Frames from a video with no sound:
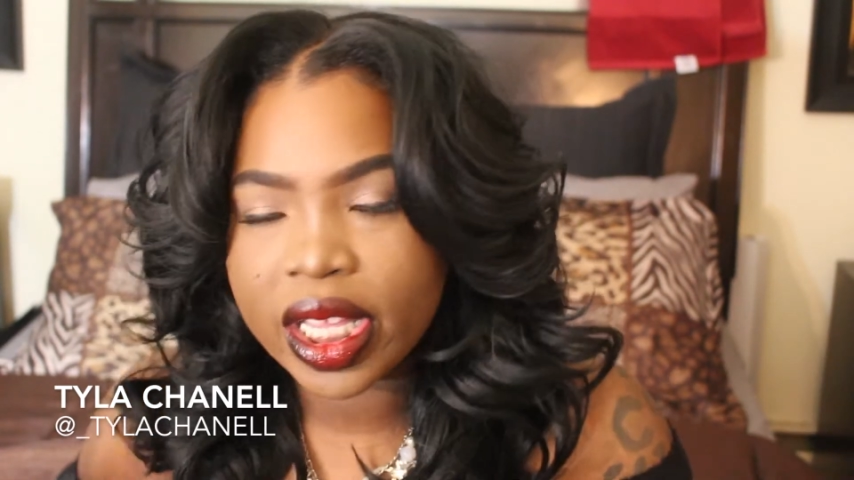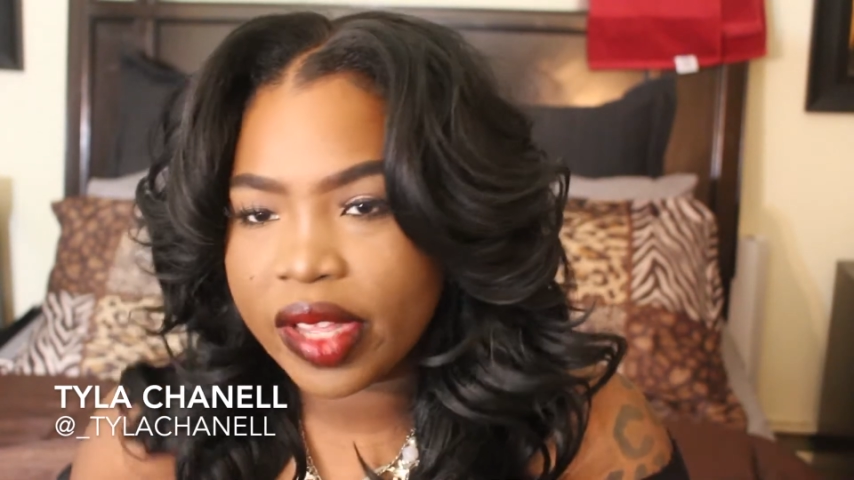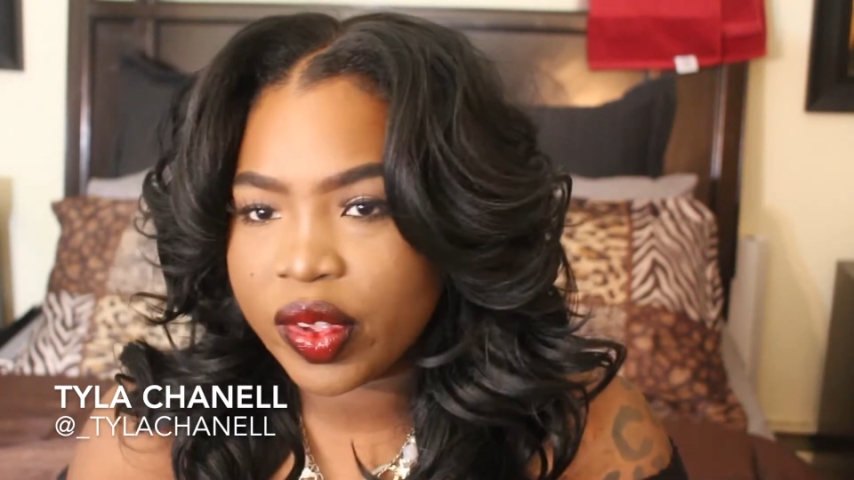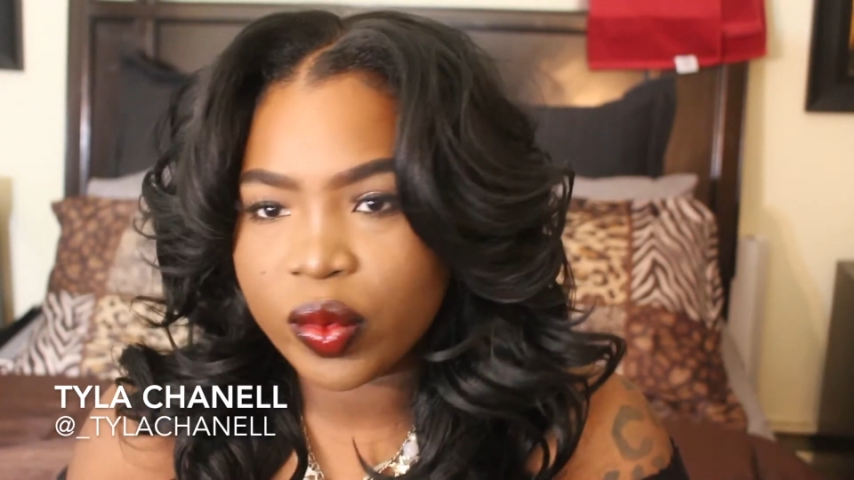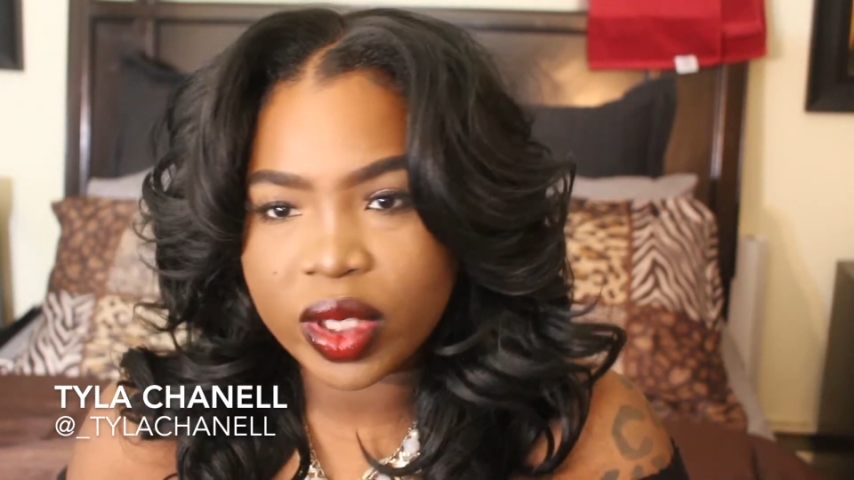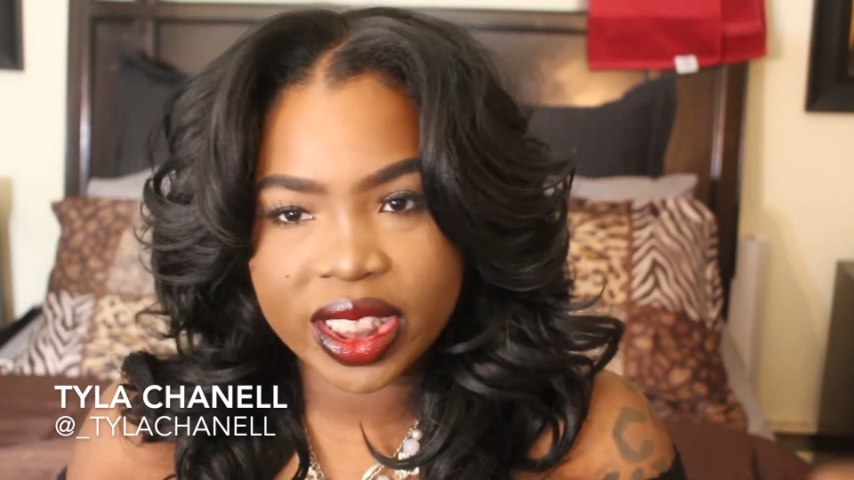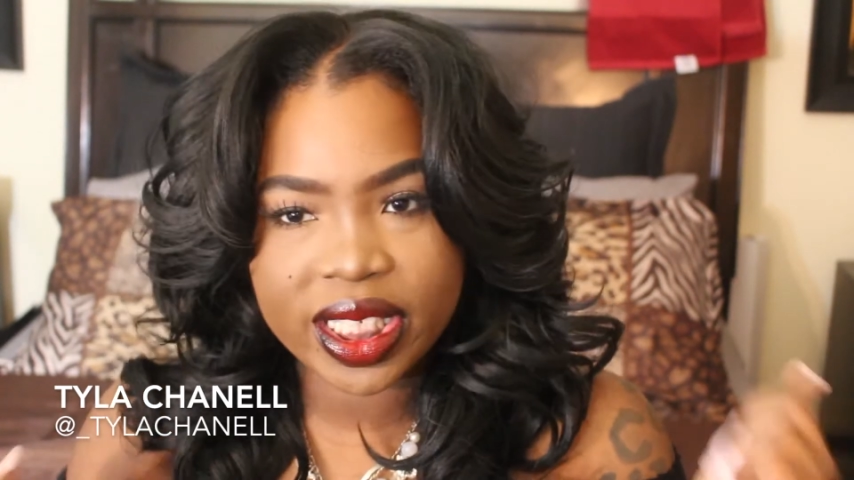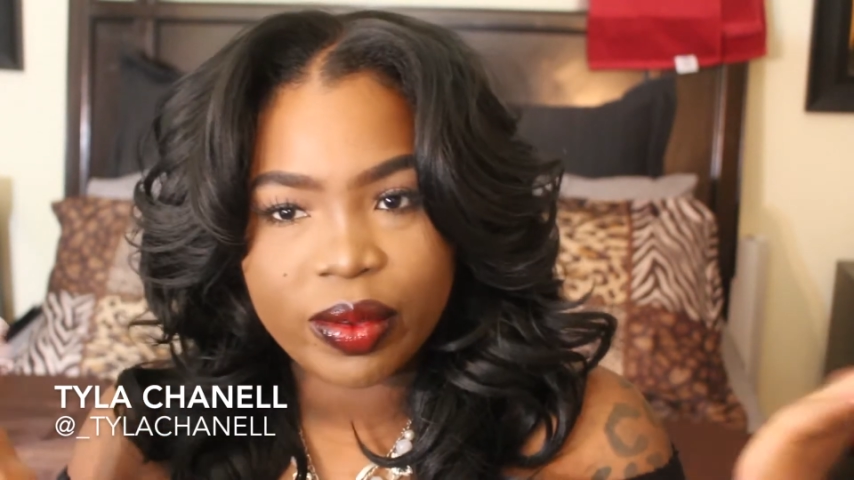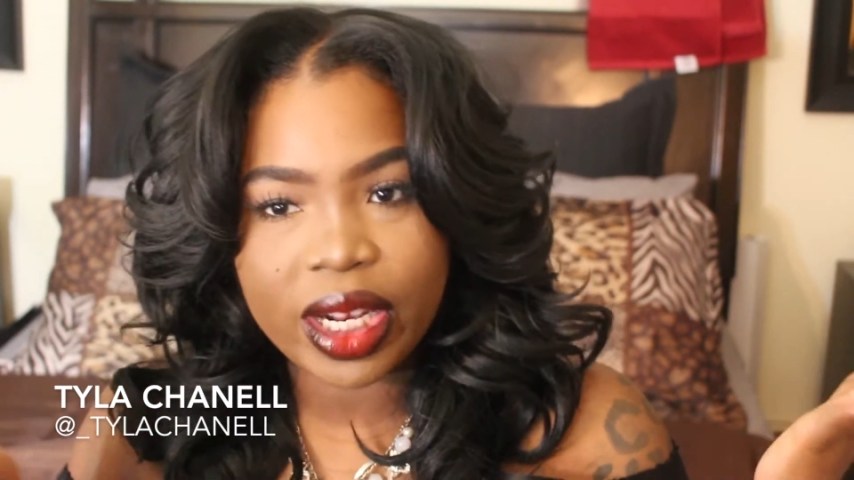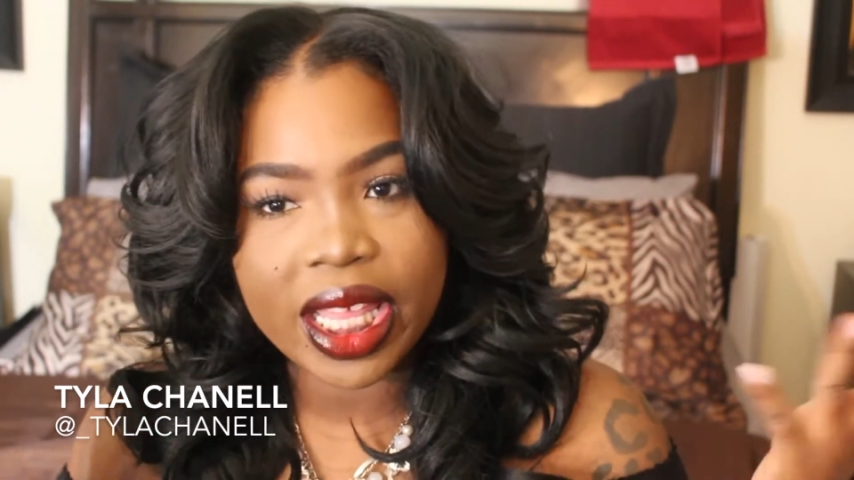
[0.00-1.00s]
if you want to
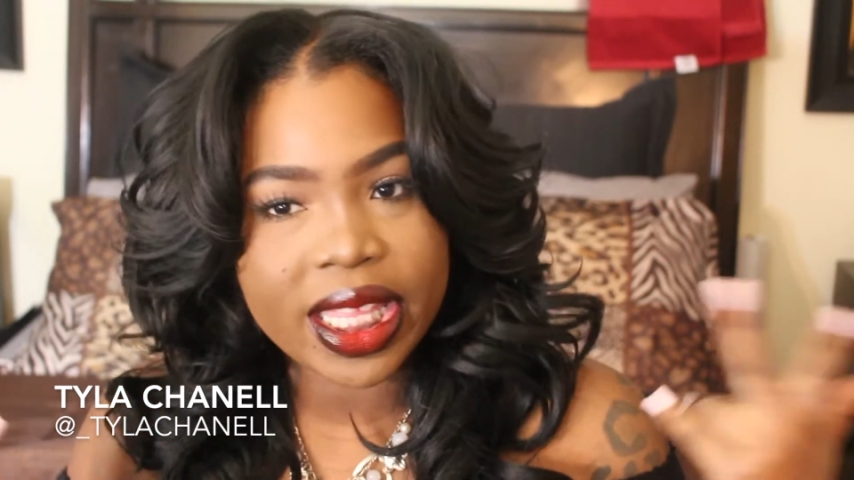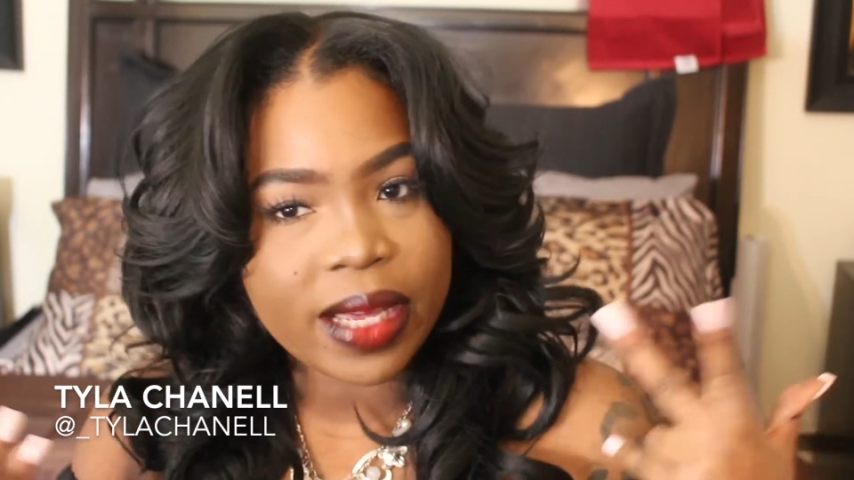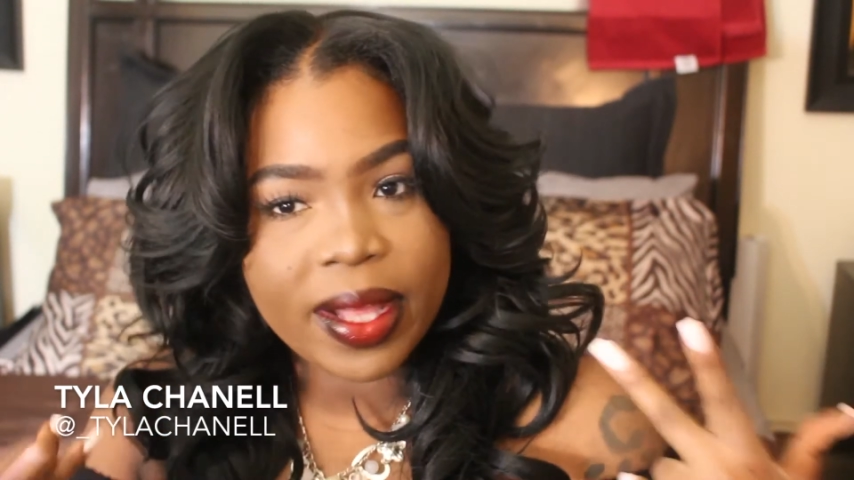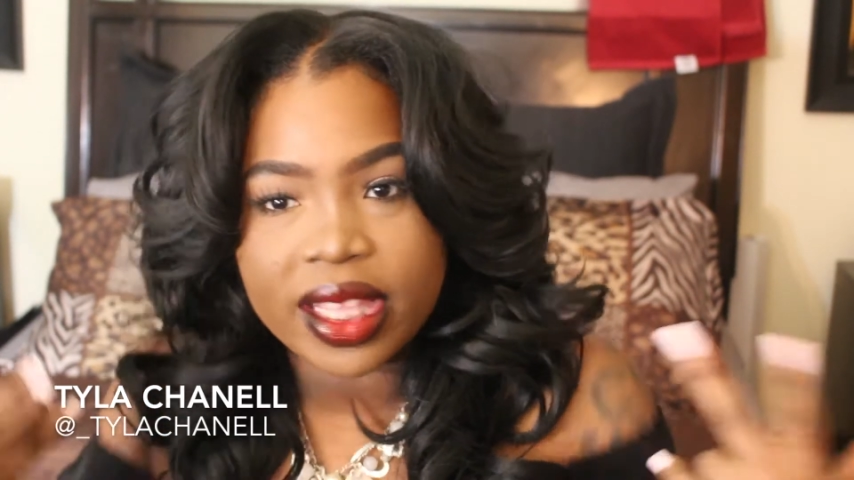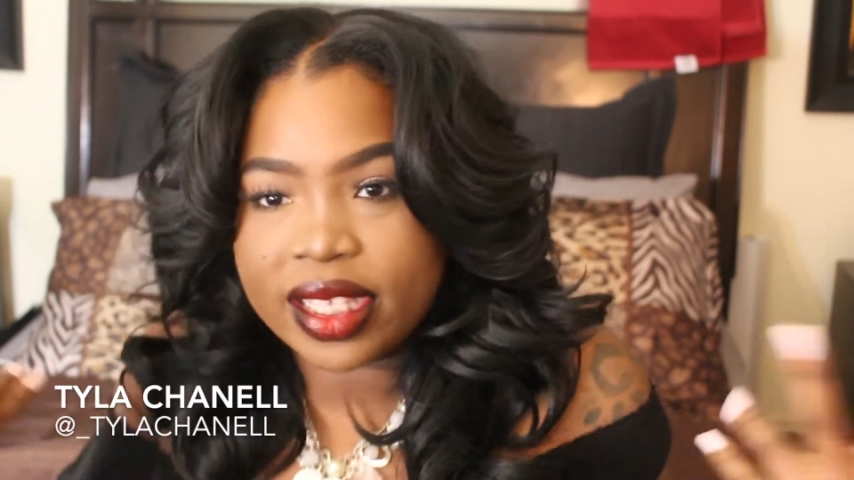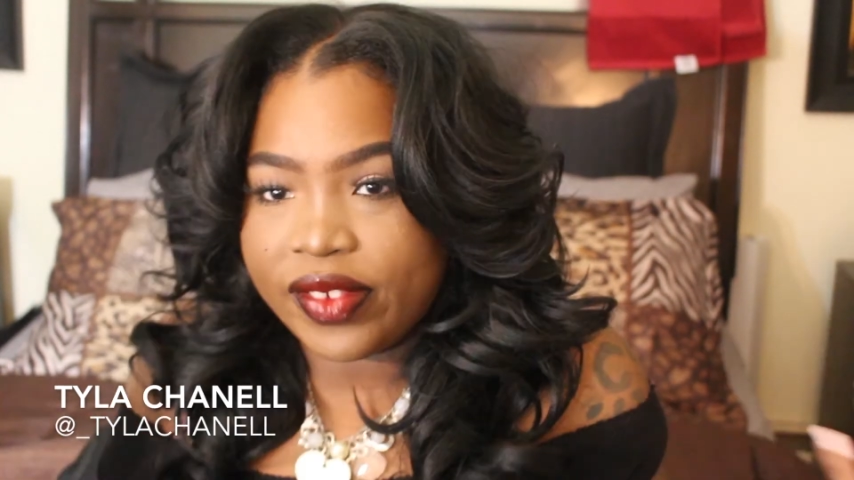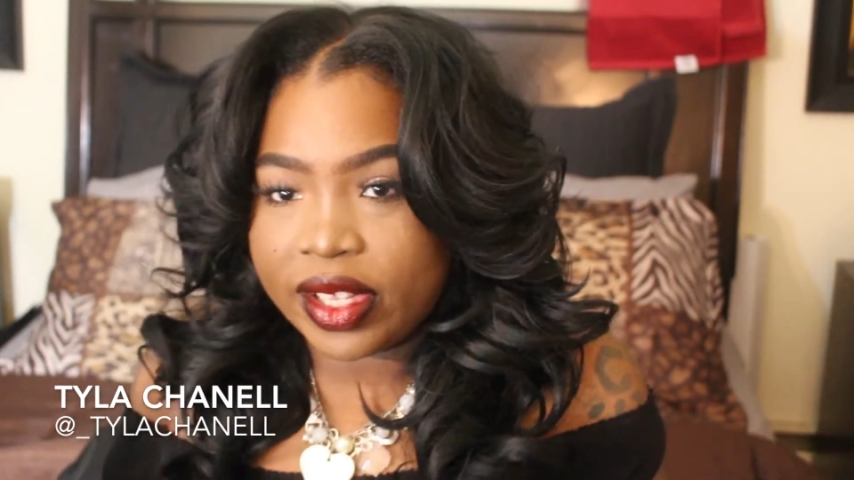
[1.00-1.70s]
see what I think about this